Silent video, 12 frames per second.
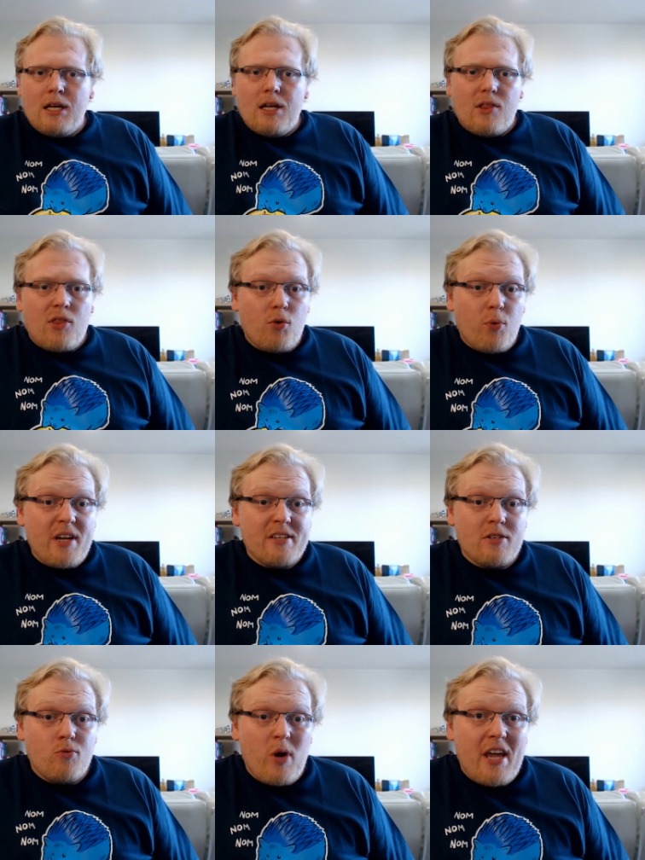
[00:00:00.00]
The
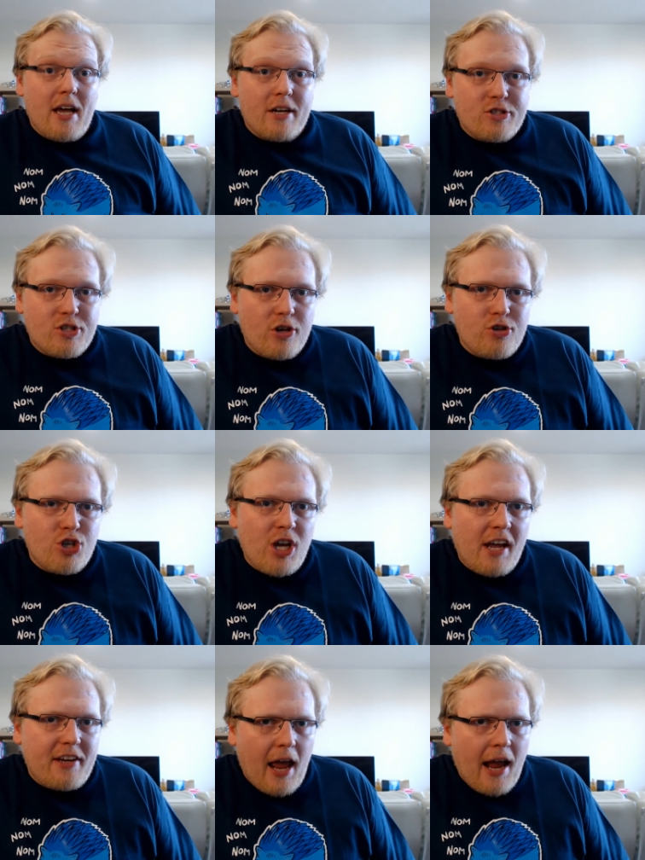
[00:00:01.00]
reason we
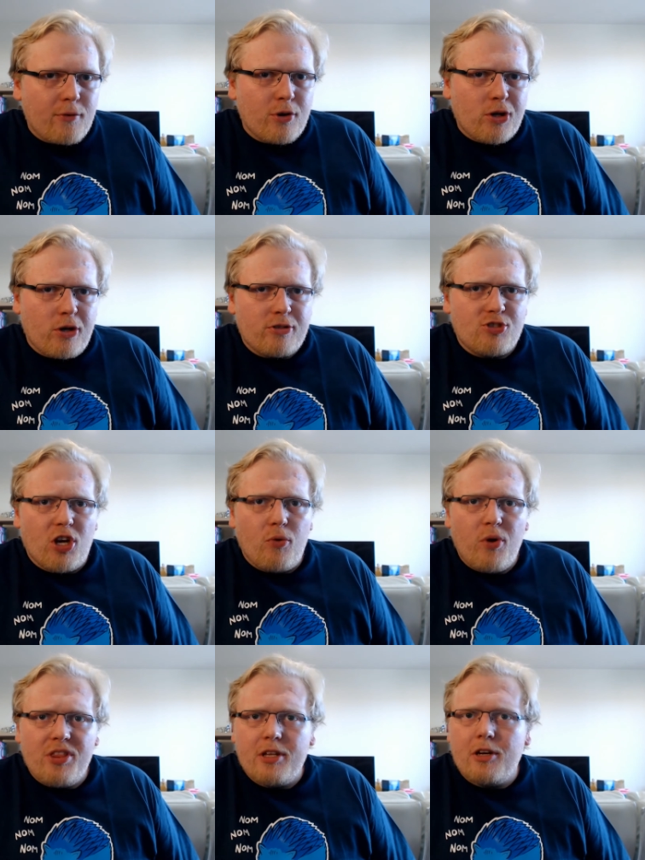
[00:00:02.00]
associate agriculture
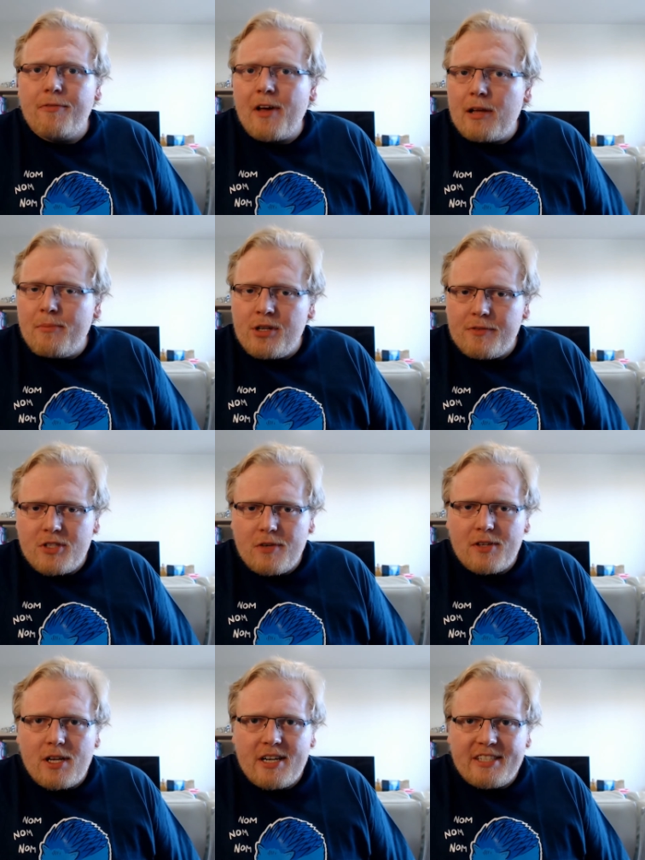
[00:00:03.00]
with the development of
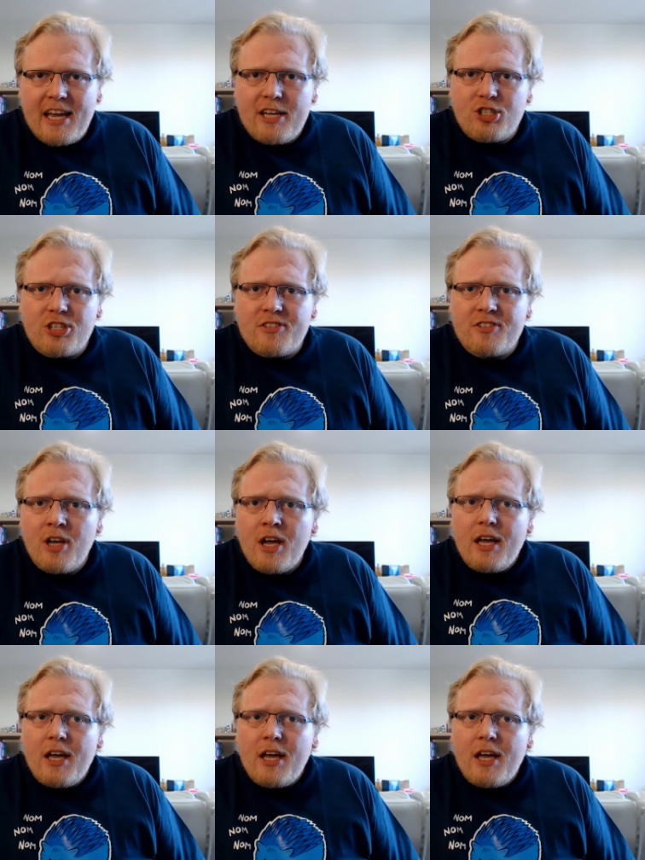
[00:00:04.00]
civilizations